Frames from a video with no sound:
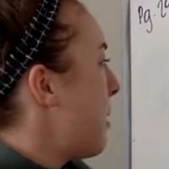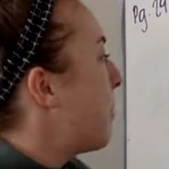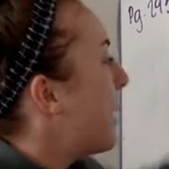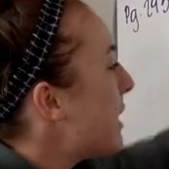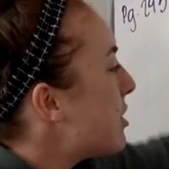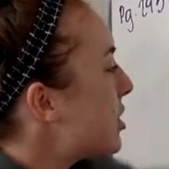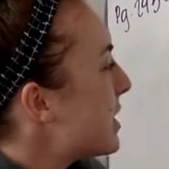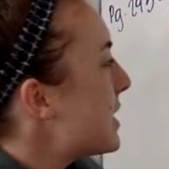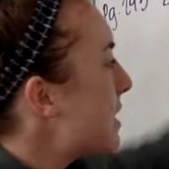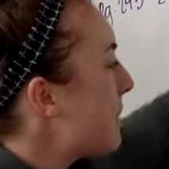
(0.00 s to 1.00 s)
But
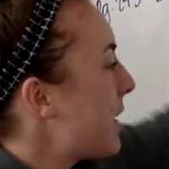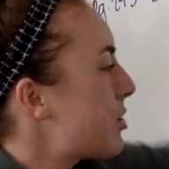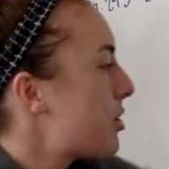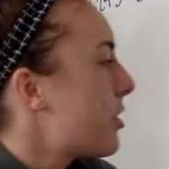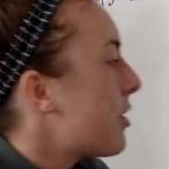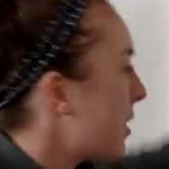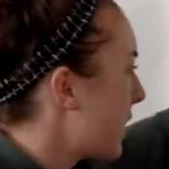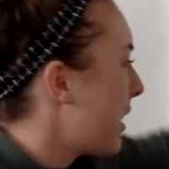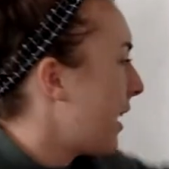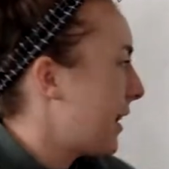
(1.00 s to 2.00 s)
just to make sure
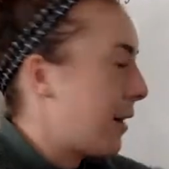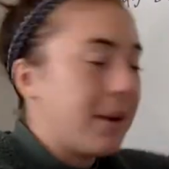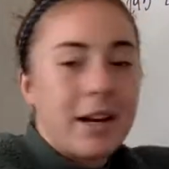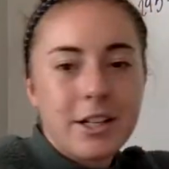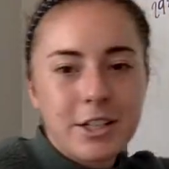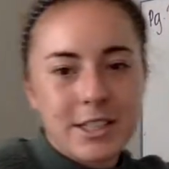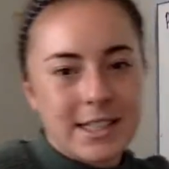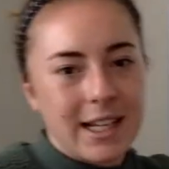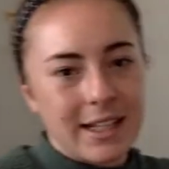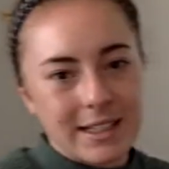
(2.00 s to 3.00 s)
that we
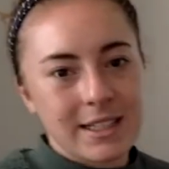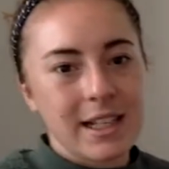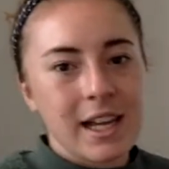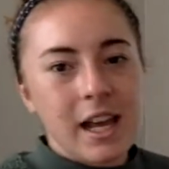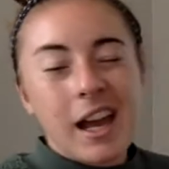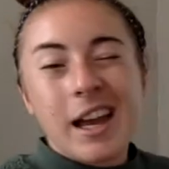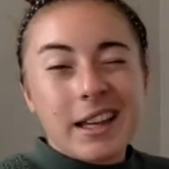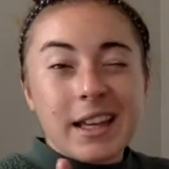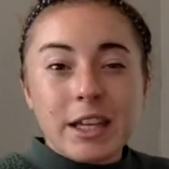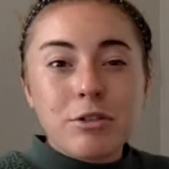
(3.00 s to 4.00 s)
understand,
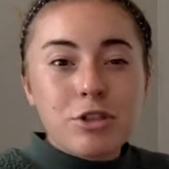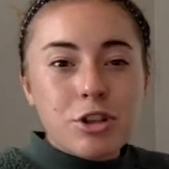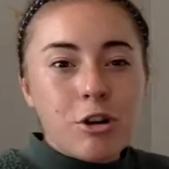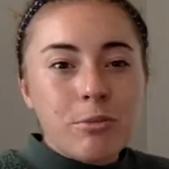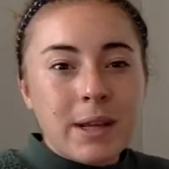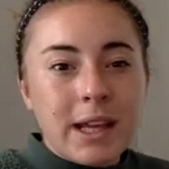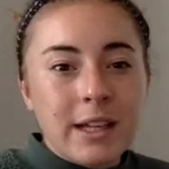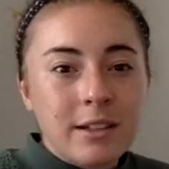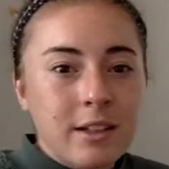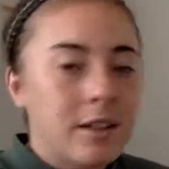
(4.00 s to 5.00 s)
can you show
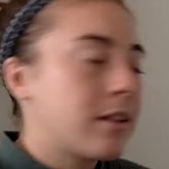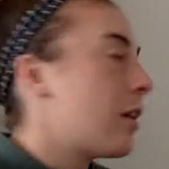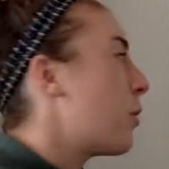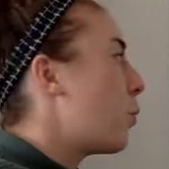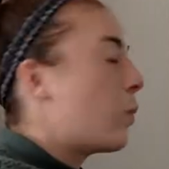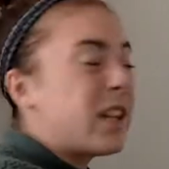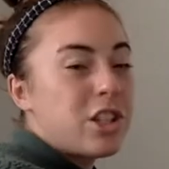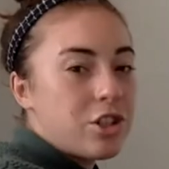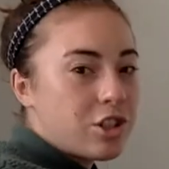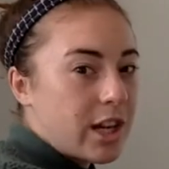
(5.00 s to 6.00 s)
me which
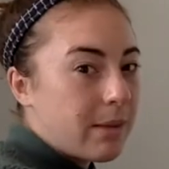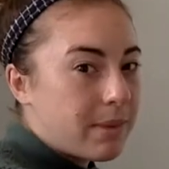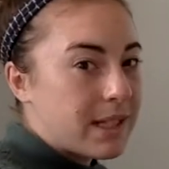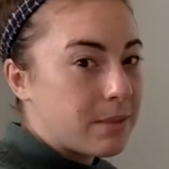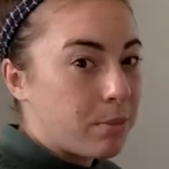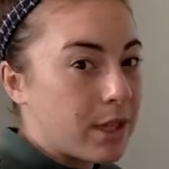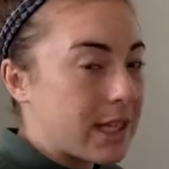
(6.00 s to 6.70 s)
shape is put